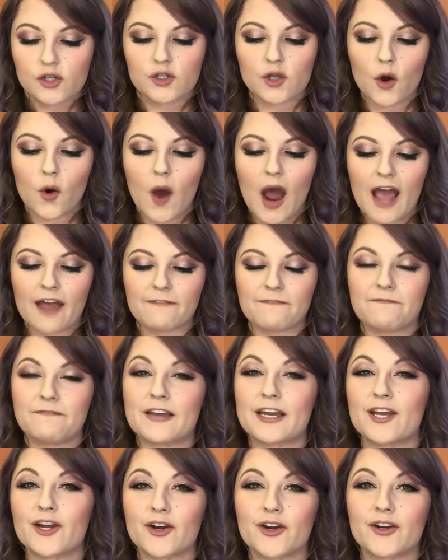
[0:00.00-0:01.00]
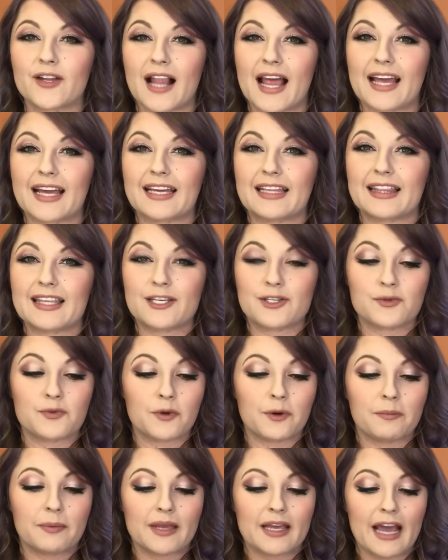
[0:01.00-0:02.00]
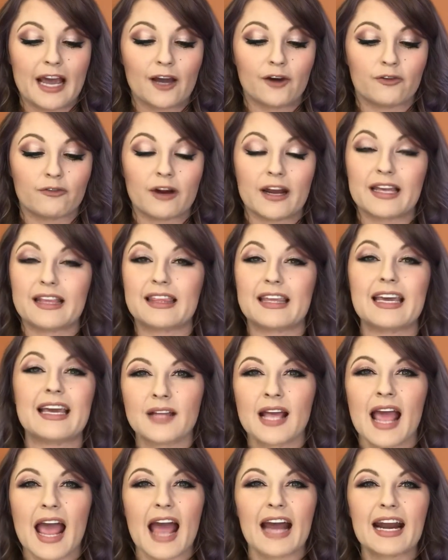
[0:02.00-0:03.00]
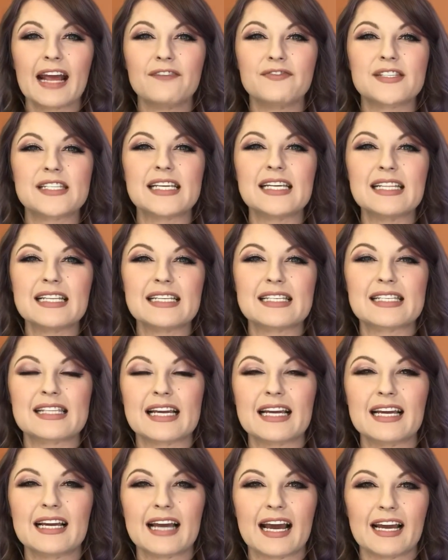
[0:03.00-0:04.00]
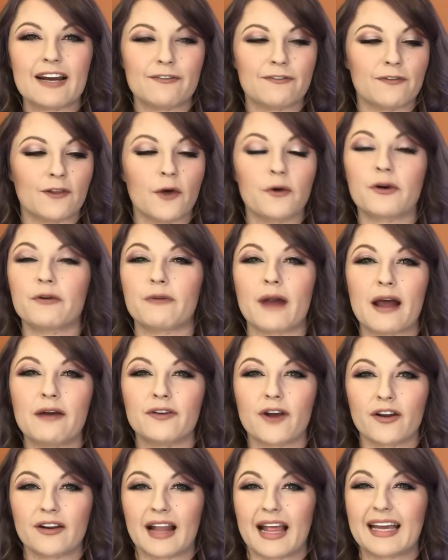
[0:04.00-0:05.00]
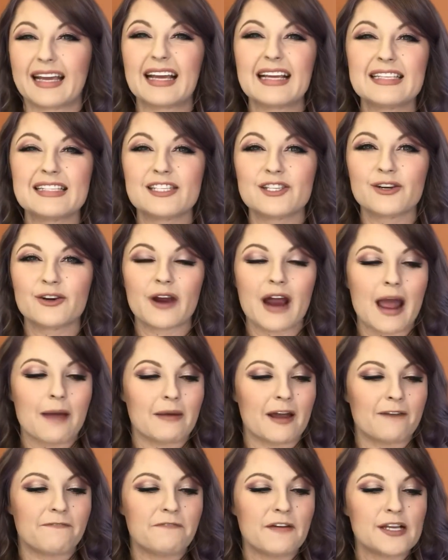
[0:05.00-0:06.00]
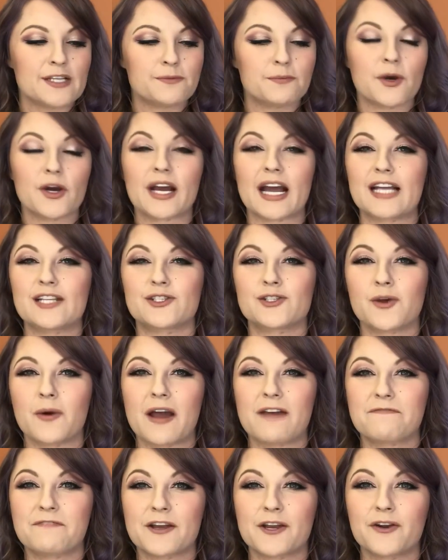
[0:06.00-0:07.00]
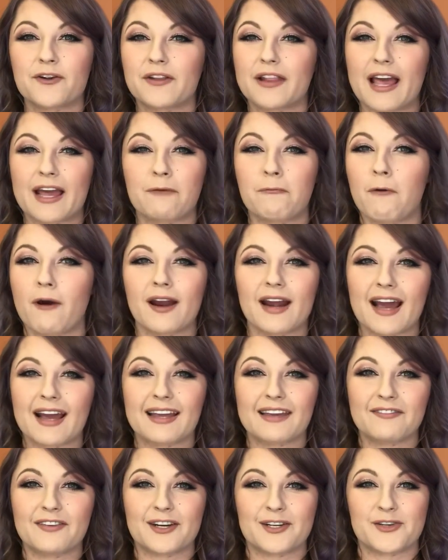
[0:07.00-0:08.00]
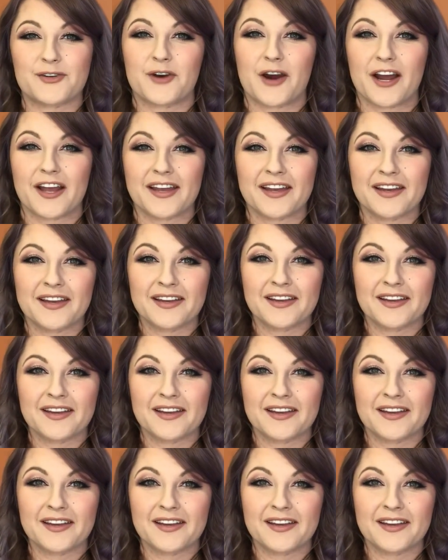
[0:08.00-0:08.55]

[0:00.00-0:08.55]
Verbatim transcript: So I figured like this would be a great thing. And I've seen this thing kind of float around on like Instagram and Facebook. And so I figured like, why not give it a try?